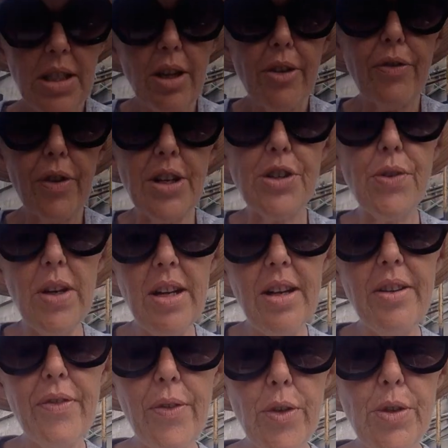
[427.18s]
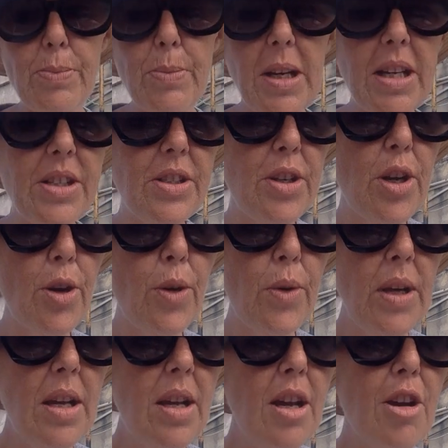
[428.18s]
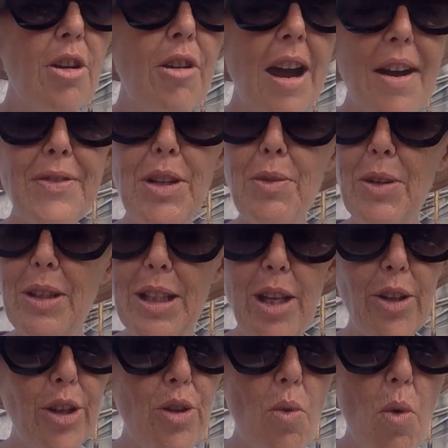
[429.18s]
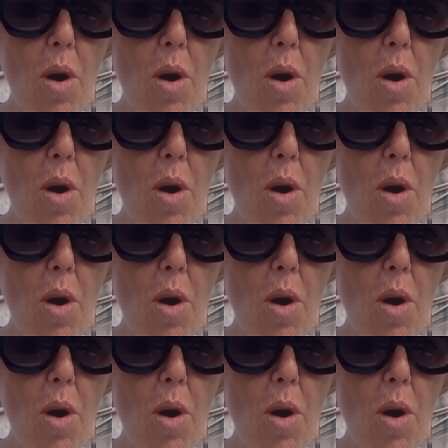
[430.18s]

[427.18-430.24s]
a little frustrated at first because, Crafting with Lily, you